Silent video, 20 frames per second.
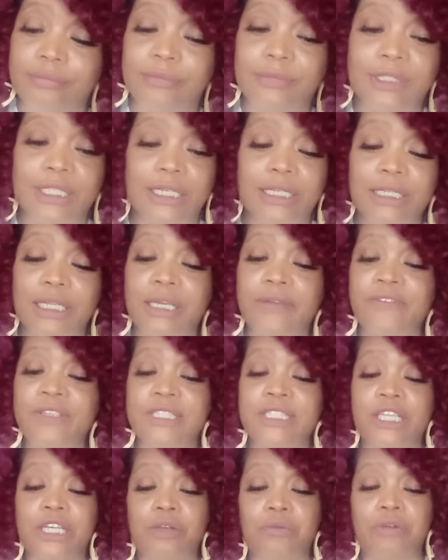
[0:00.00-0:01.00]
The
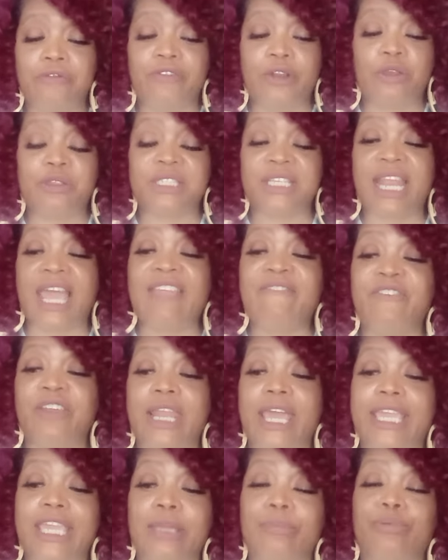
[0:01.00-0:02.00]
lovers in the reverse, and I feel
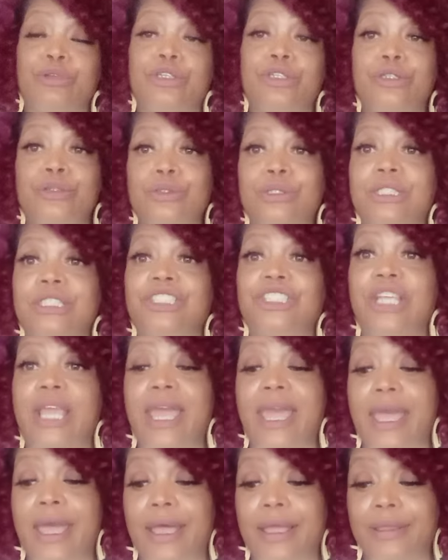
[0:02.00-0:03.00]
like it produced the
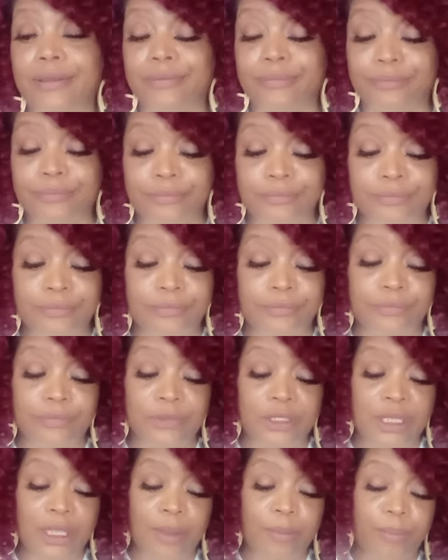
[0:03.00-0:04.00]
child.
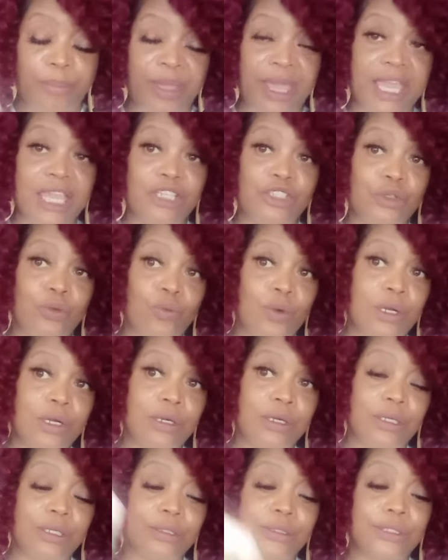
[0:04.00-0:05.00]
Page of
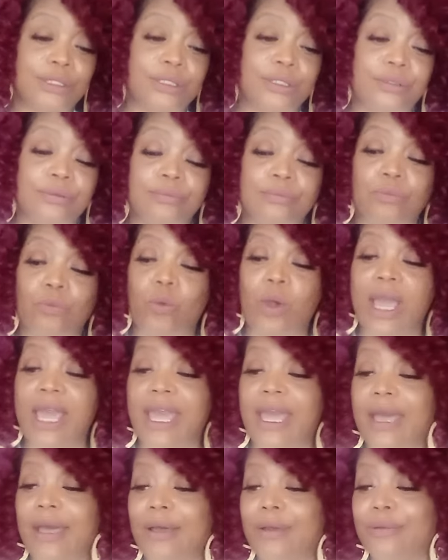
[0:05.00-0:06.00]
wands.
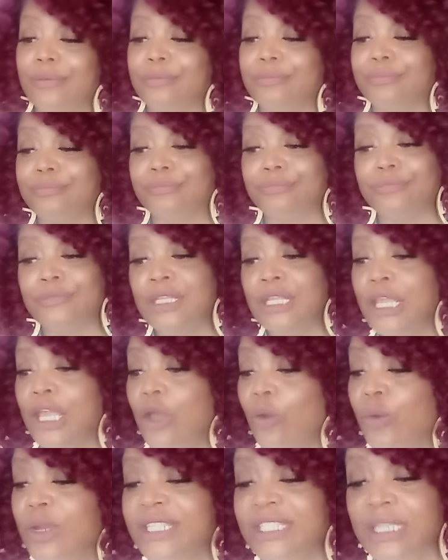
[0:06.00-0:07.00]
Wow.
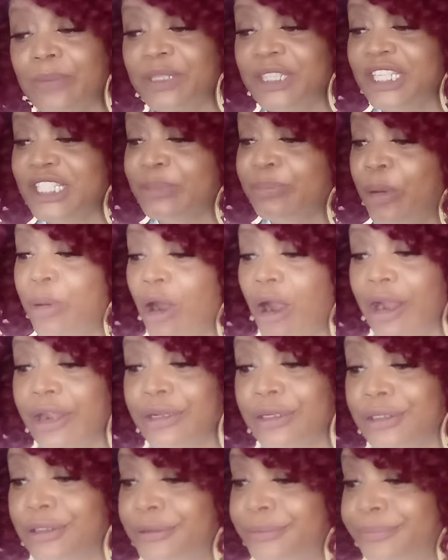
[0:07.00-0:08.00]
What's up with this
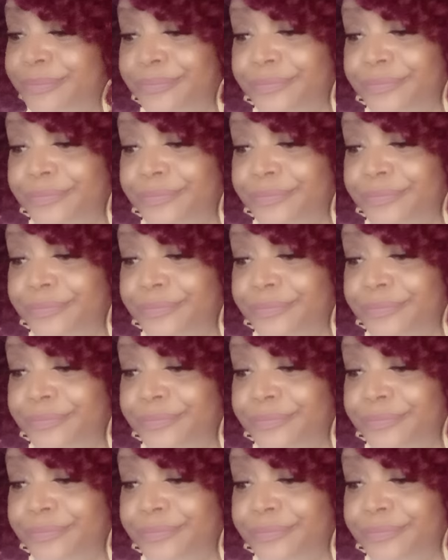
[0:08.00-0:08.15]
partner?